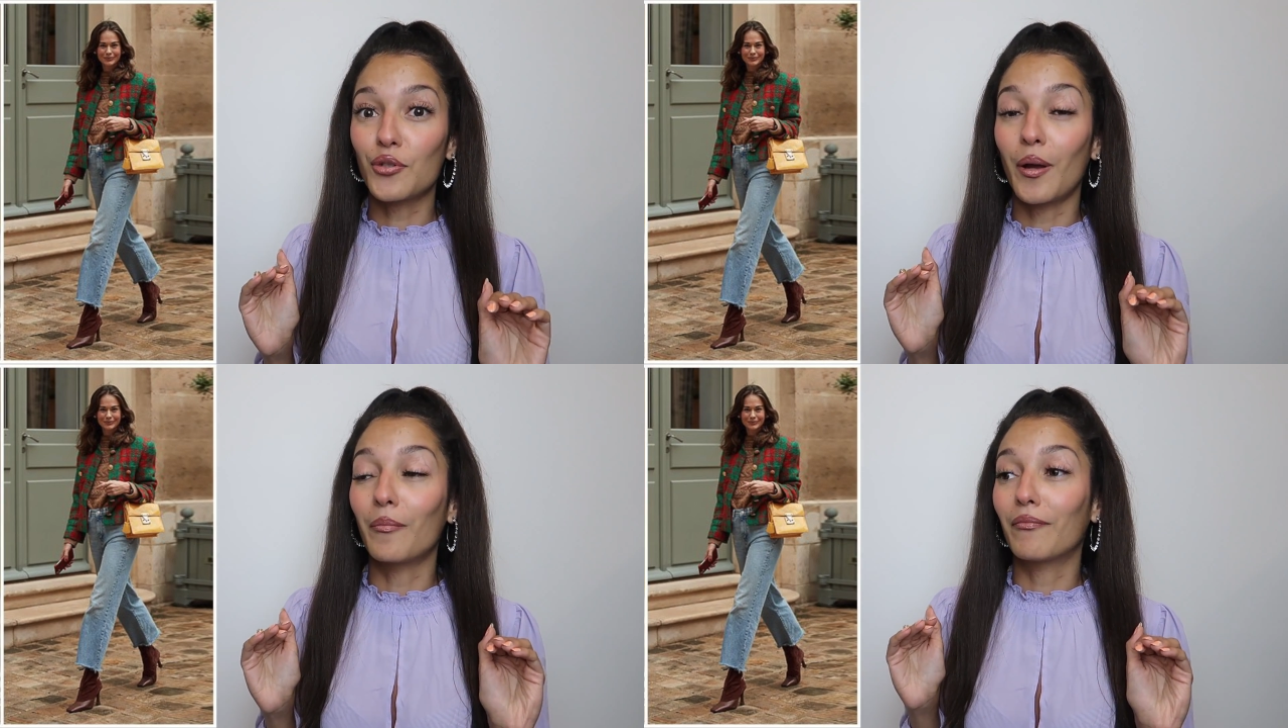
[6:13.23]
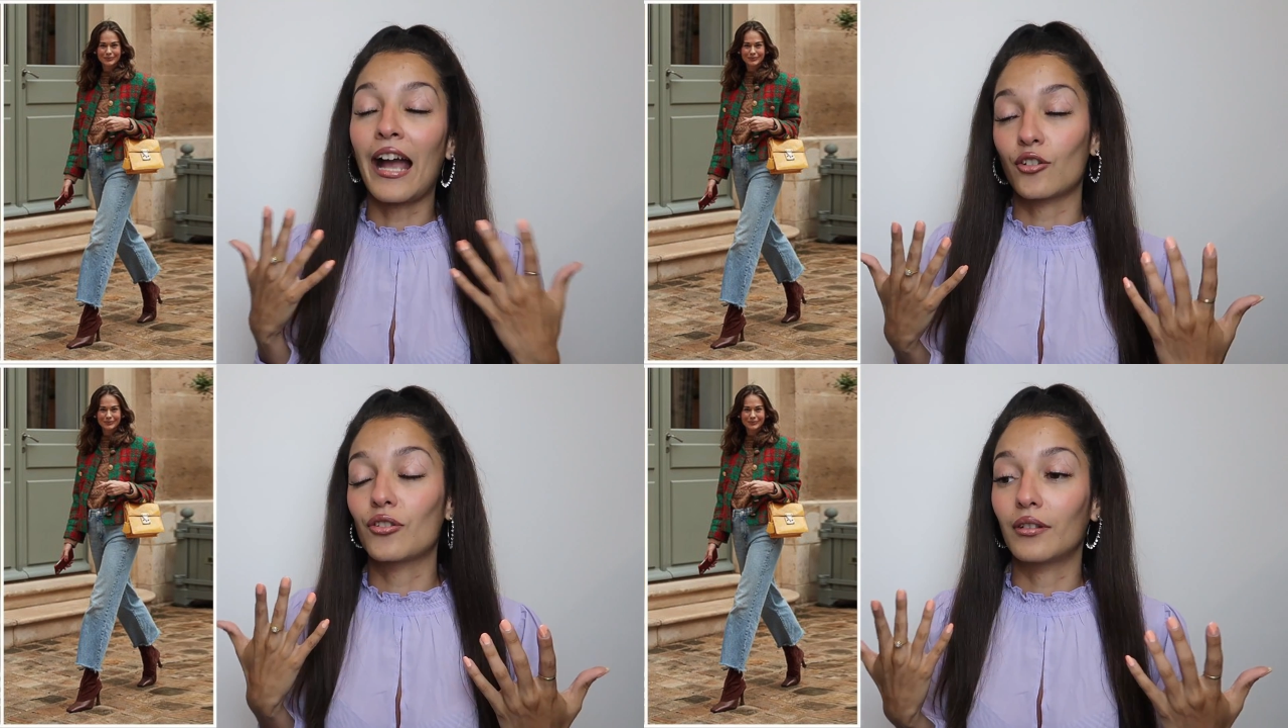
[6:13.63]
so I'm
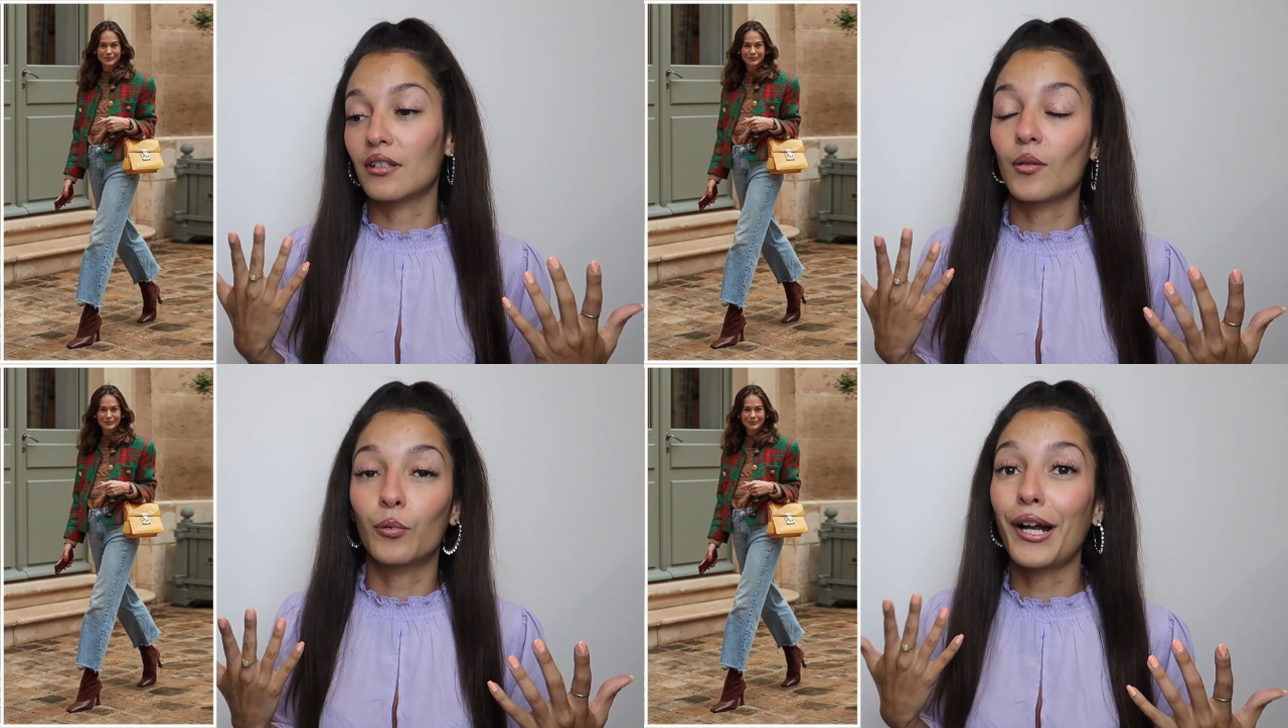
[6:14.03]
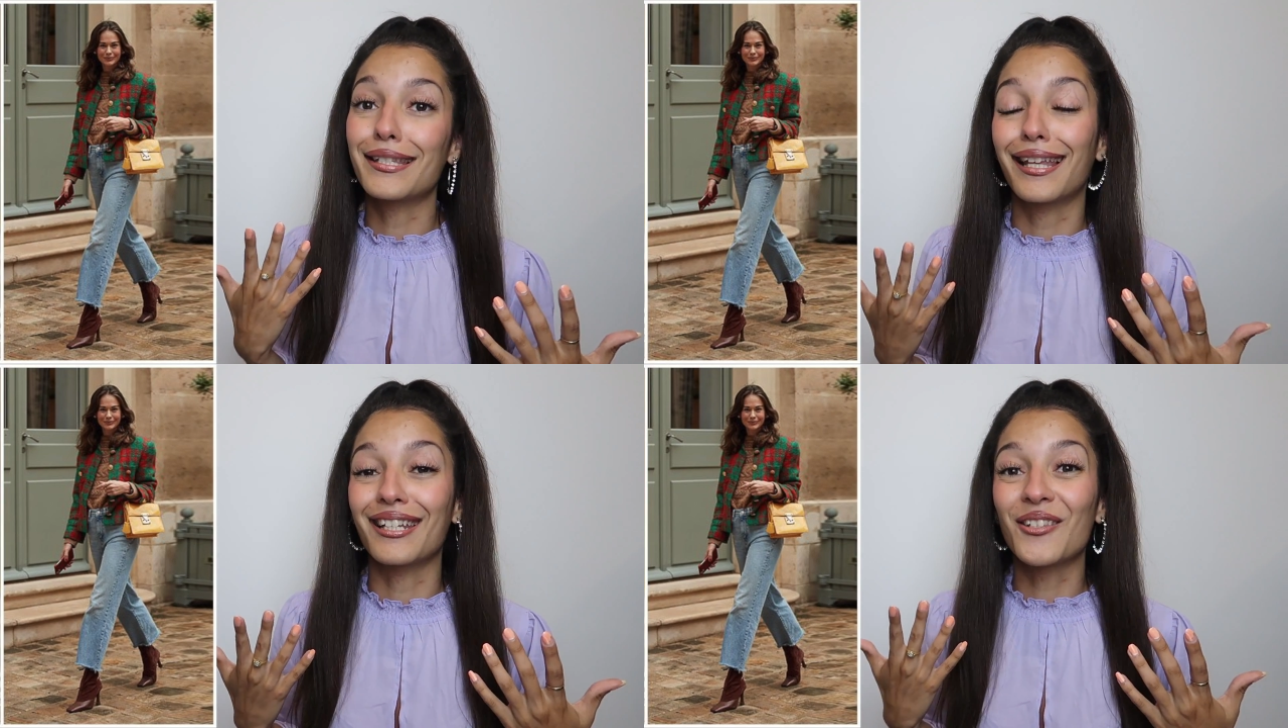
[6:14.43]
actually
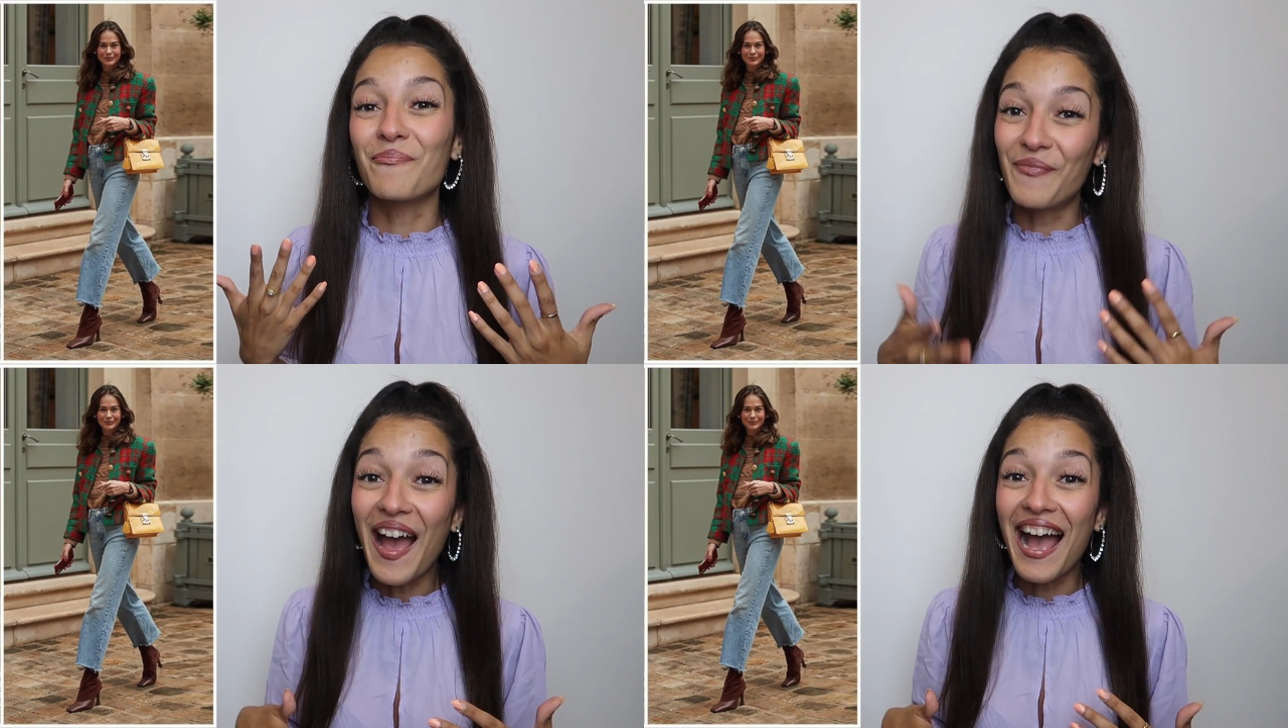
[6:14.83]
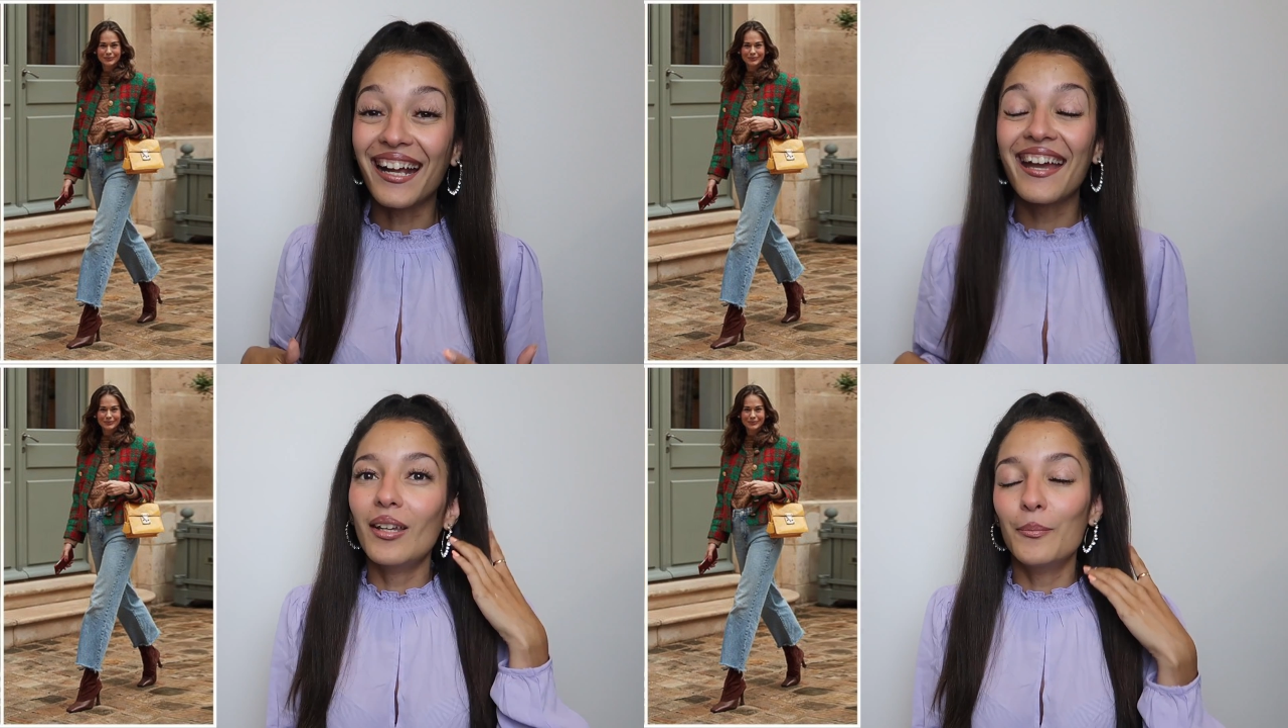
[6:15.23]
surprised that it's back.